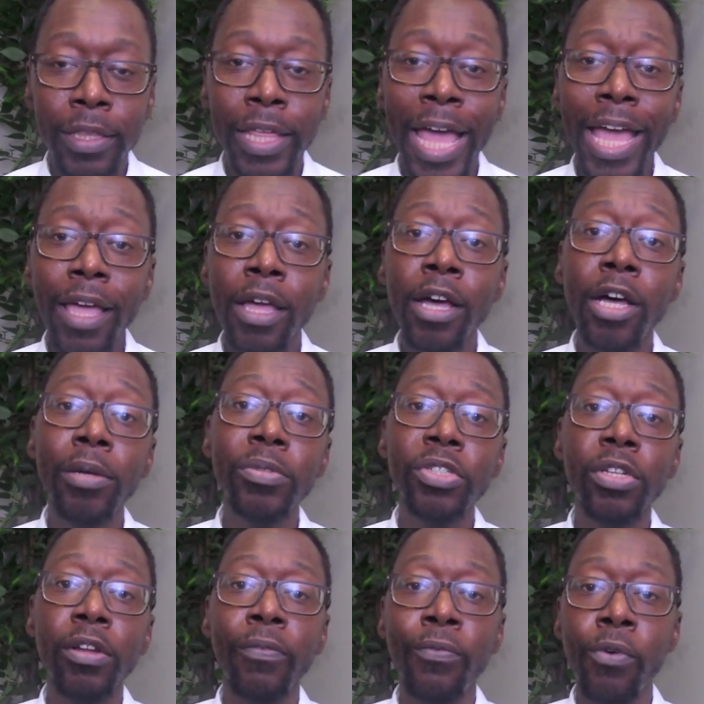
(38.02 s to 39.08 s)
That comes
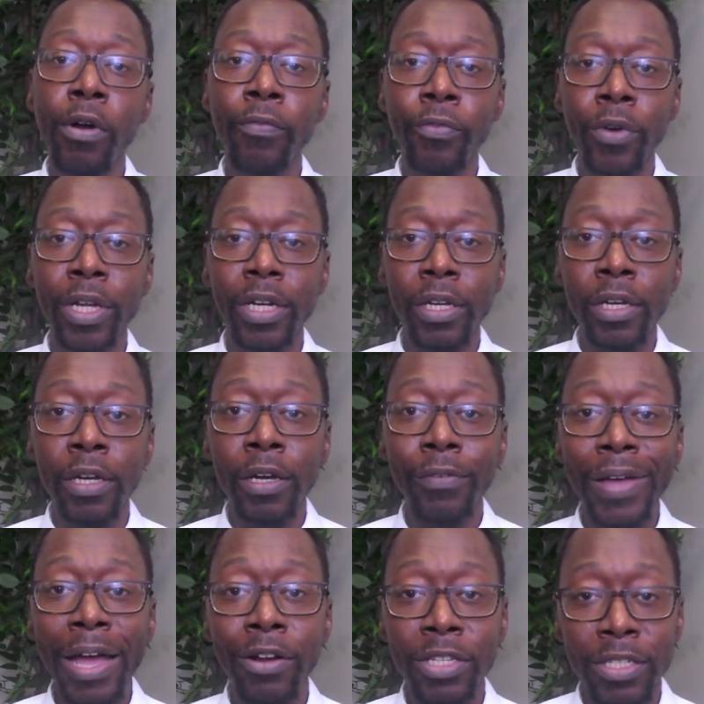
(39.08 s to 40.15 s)
to the forefront
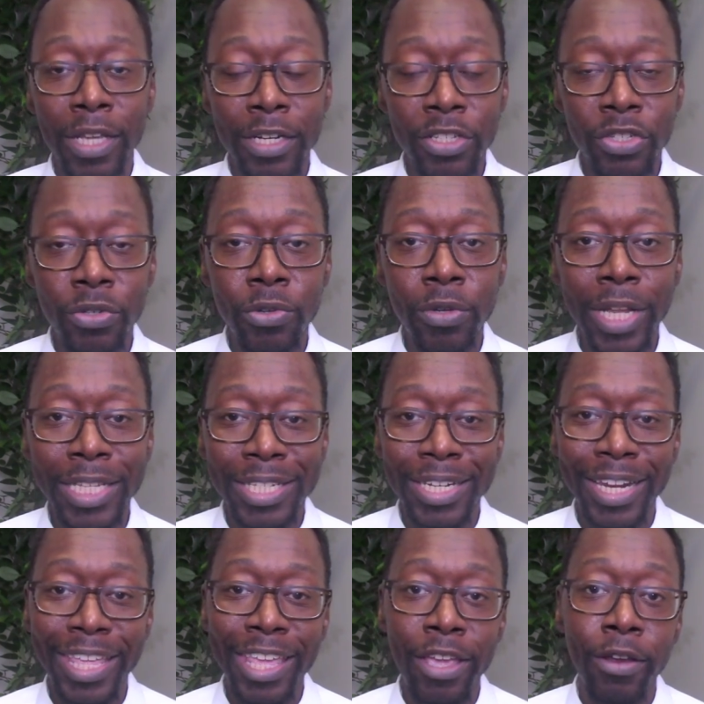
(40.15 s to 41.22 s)
of our Sunday school
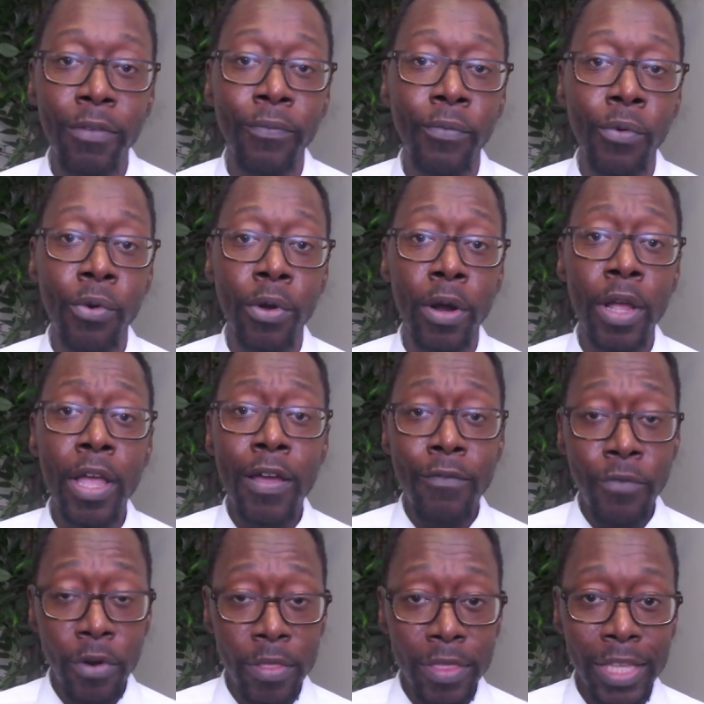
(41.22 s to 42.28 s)
lesson here for
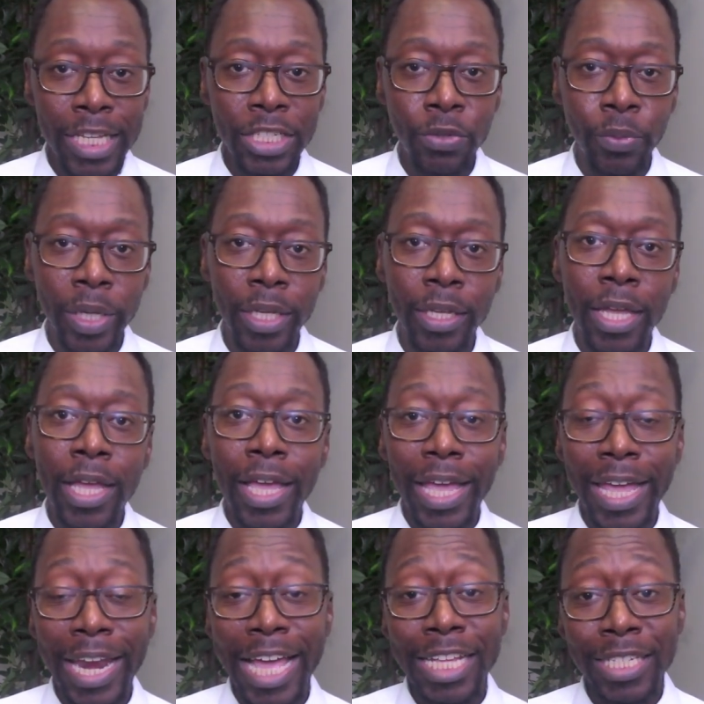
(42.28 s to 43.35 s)
this week.
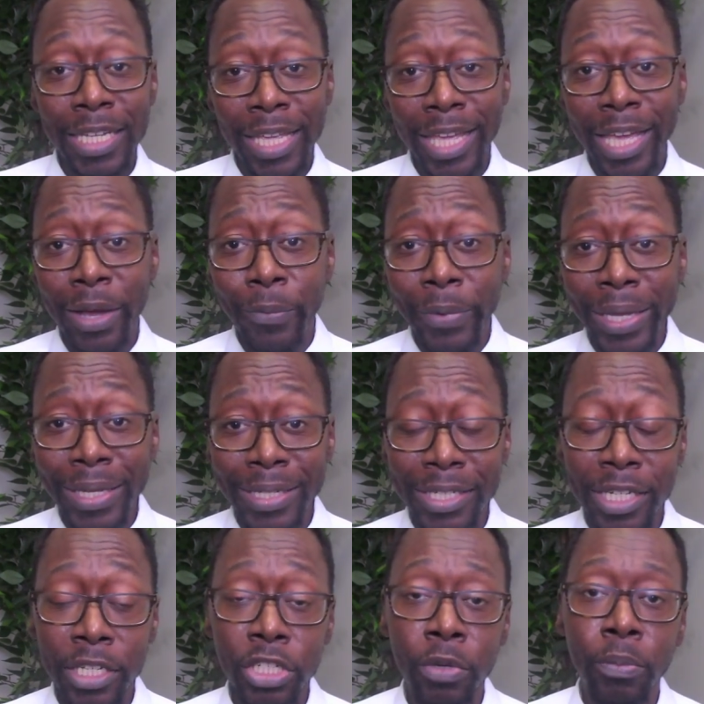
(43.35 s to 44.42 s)
And as again, we
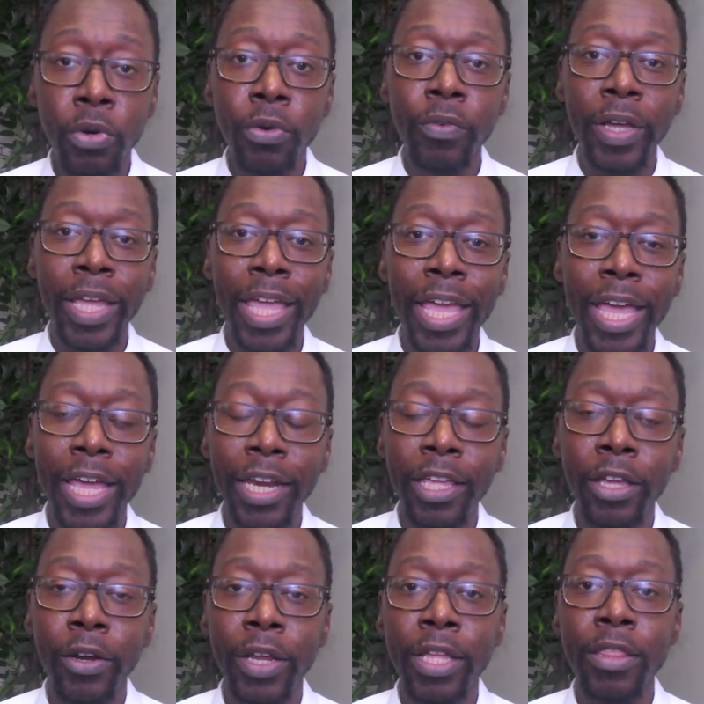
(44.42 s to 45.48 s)
continue to move ahead
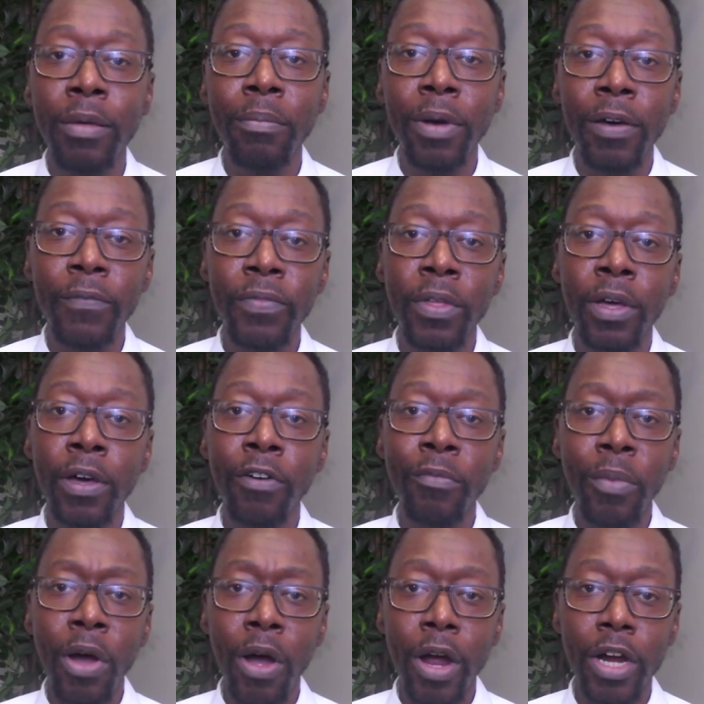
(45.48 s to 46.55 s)
here in the month of
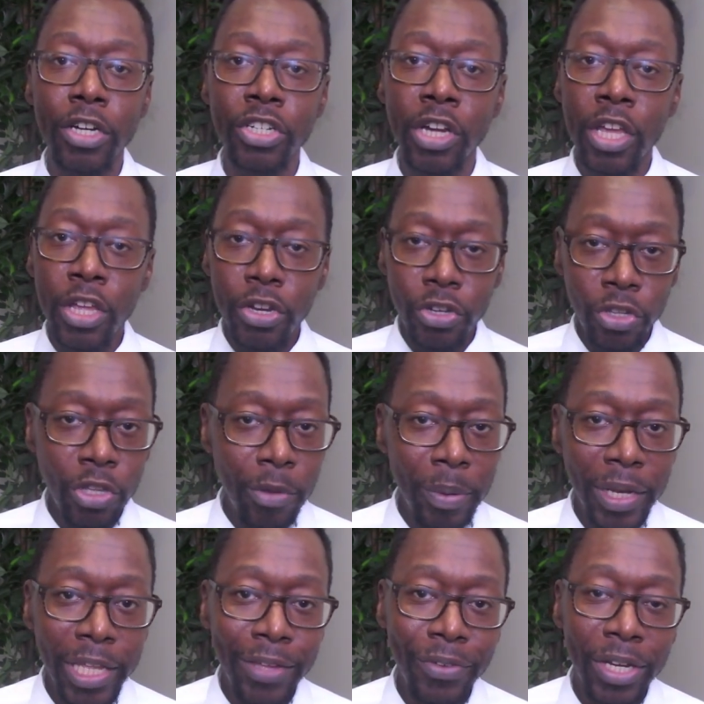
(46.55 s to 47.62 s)
March. Do you
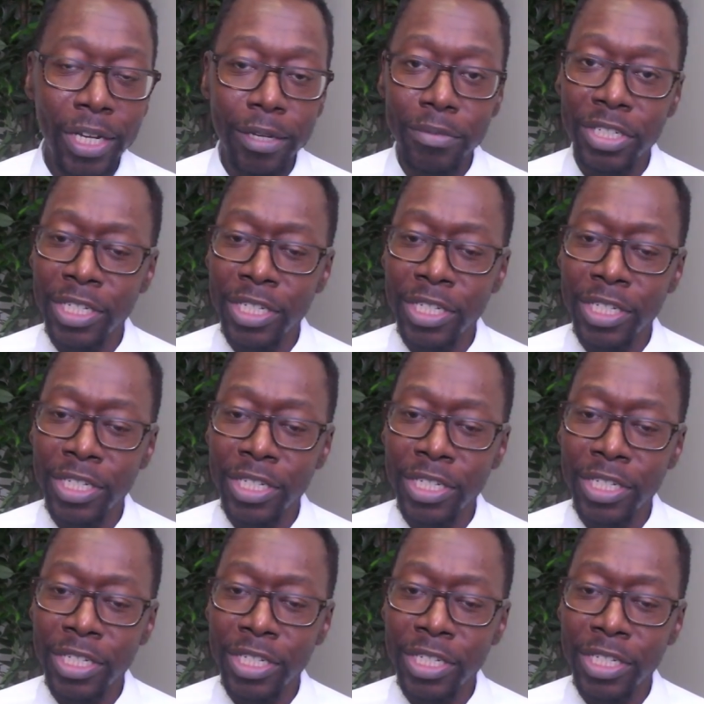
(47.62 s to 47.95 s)
believe in him?